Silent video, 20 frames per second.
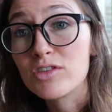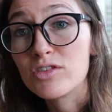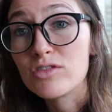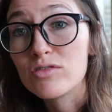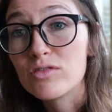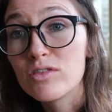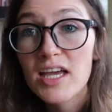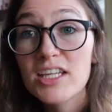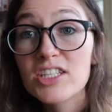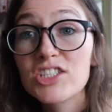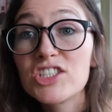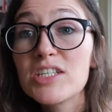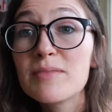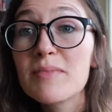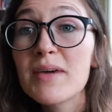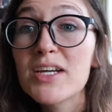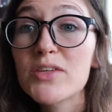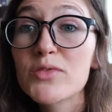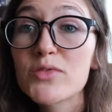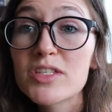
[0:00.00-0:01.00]
you? And she
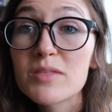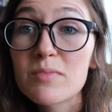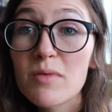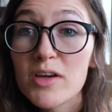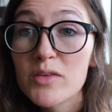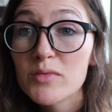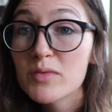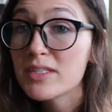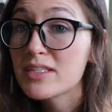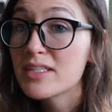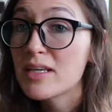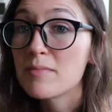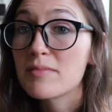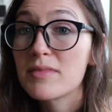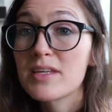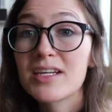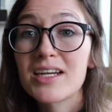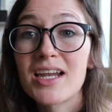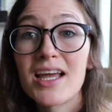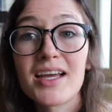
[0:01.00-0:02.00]
might respond with
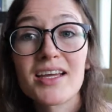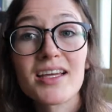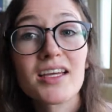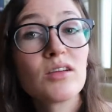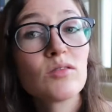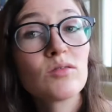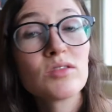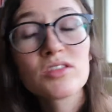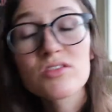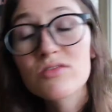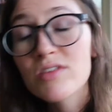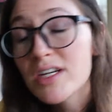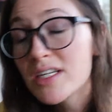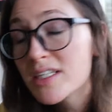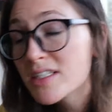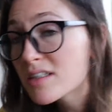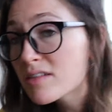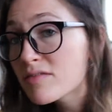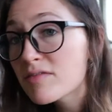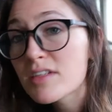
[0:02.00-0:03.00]
something like, it was
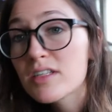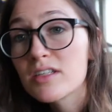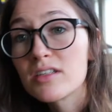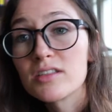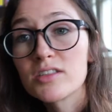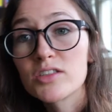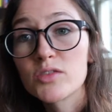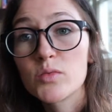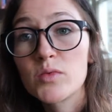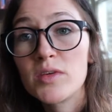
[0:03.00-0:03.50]
really difficult.